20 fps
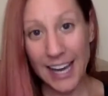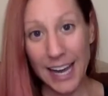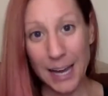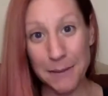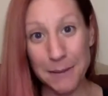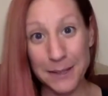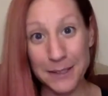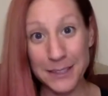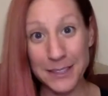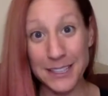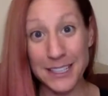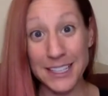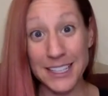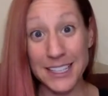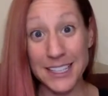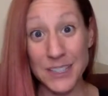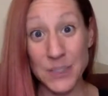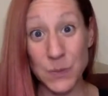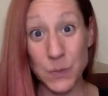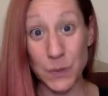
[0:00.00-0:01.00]
How about
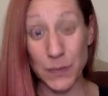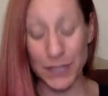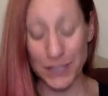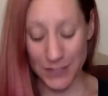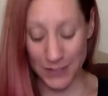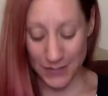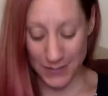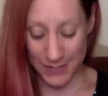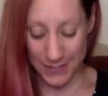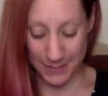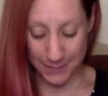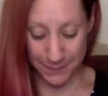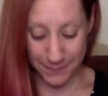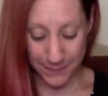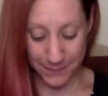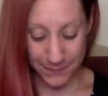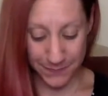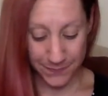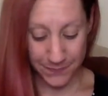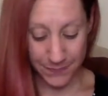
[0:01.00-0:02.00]
these words?
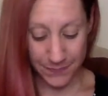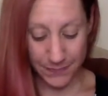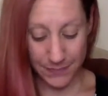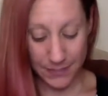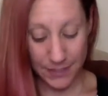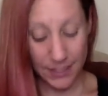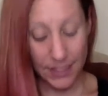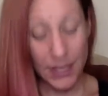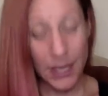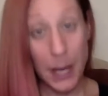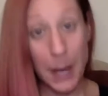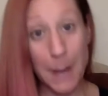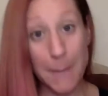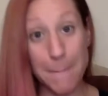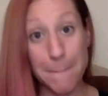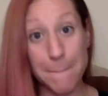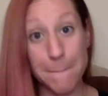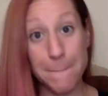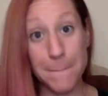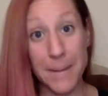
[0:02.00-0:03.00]

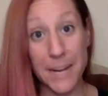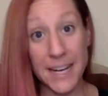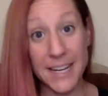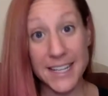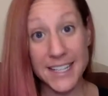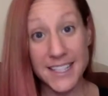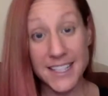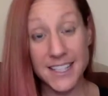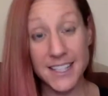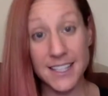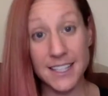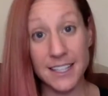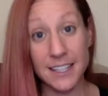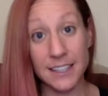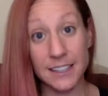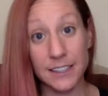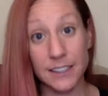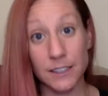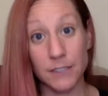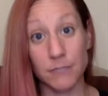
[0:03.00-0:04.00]
Bus,
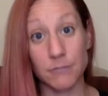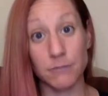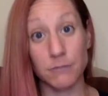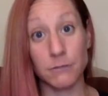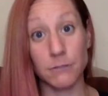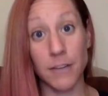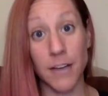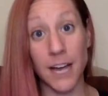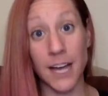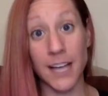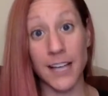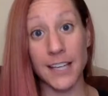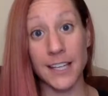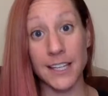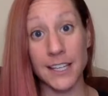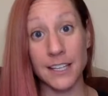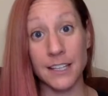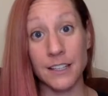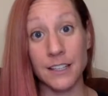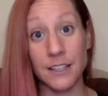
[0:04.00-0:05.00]

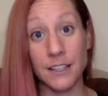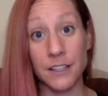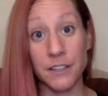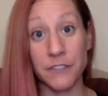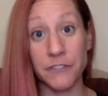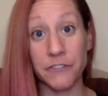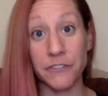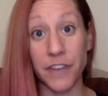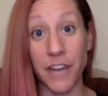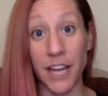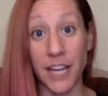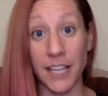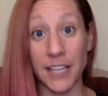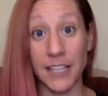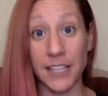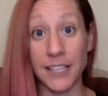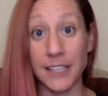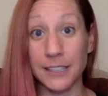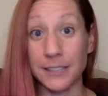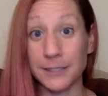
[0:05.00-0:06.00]
run,
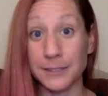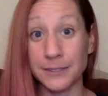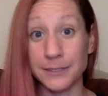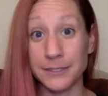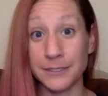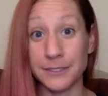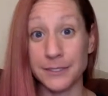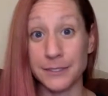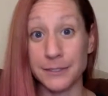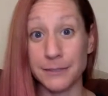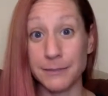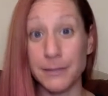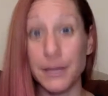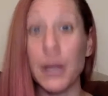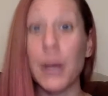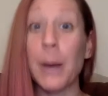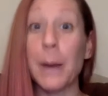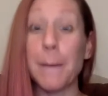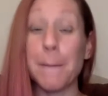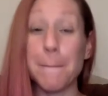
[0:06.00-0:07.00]
fun.
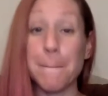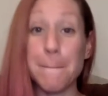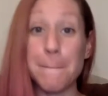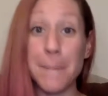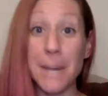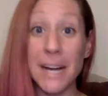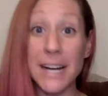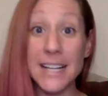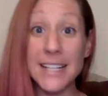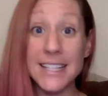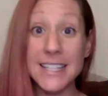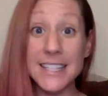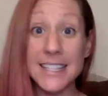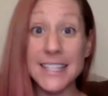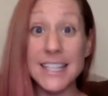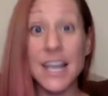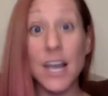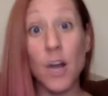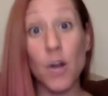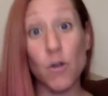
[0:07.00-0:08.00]

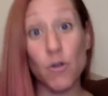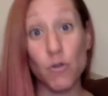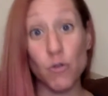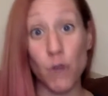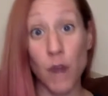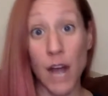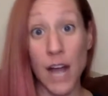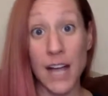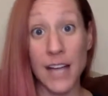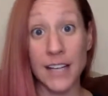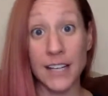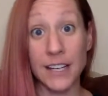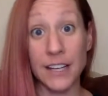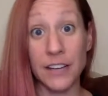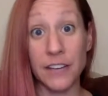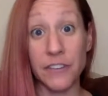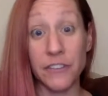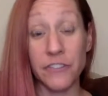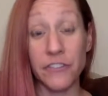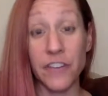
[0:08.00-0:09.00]
Bus, run,
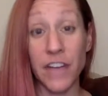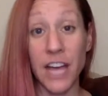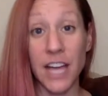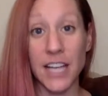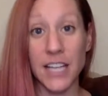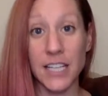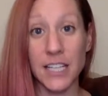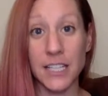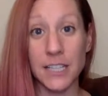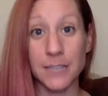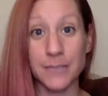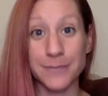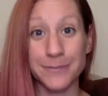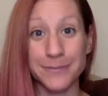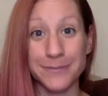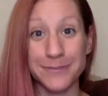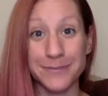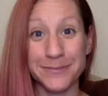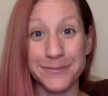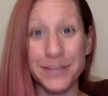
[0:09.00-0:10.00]
fun.
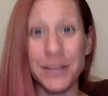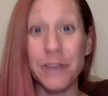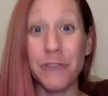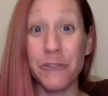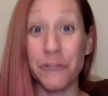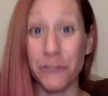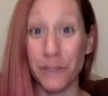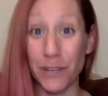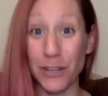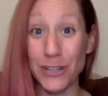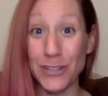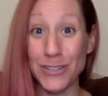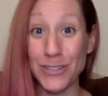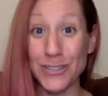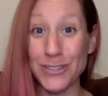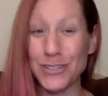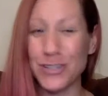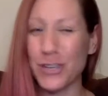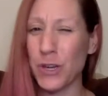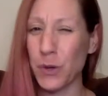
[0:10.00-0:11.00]

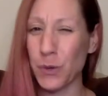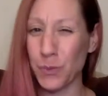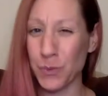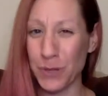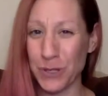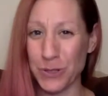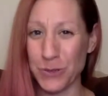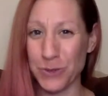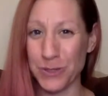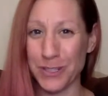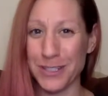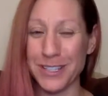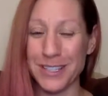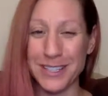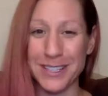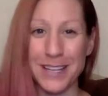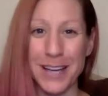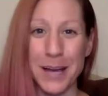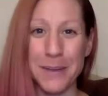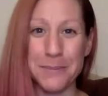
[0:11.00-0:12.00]
First, which word
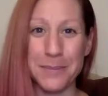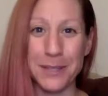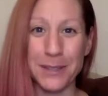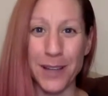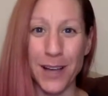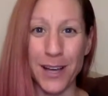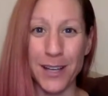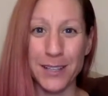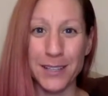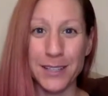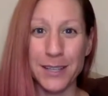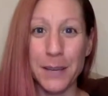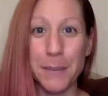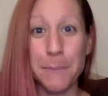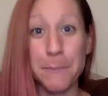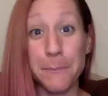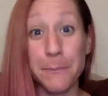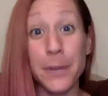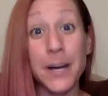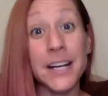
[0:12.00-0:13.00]
does not belong?
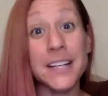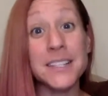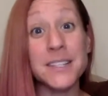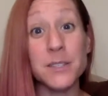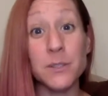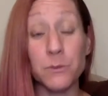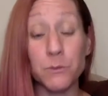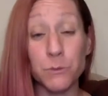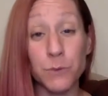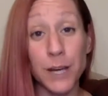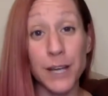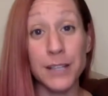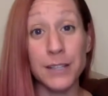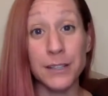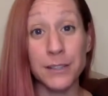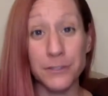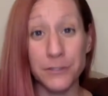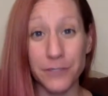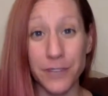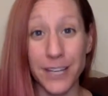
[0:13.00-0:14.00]
Bus, run,
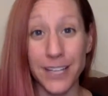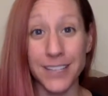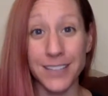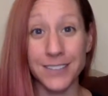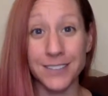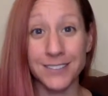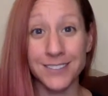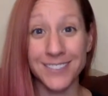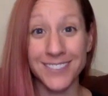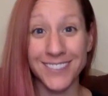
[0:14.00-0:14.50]
fun.